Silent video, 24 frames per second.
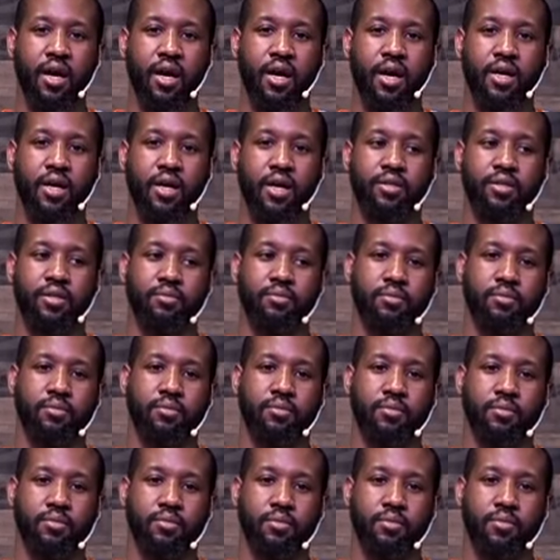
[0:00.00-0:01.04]
God.
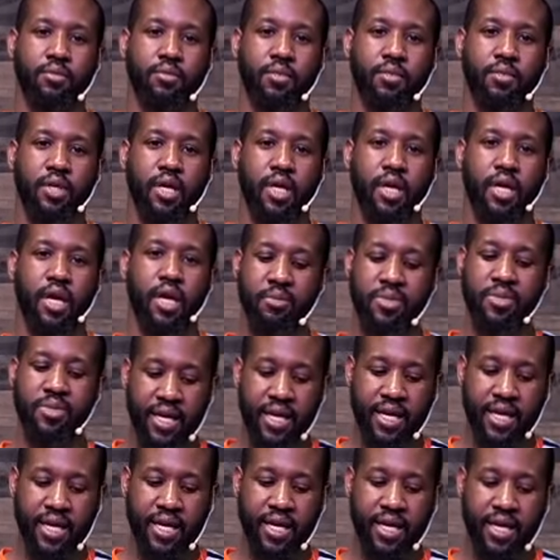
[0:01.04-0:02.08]
And I'm
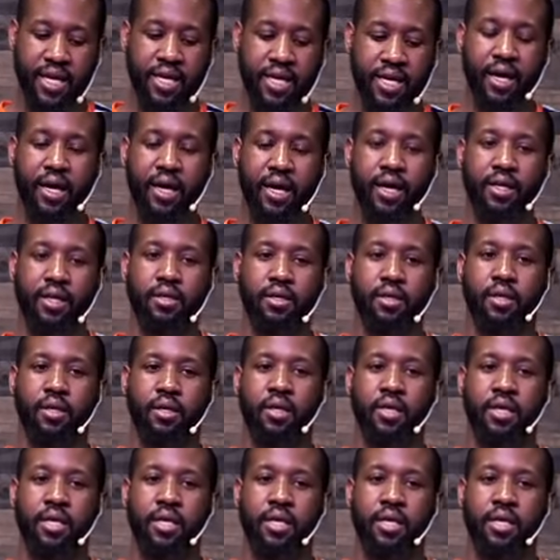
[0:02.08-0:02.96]
saying that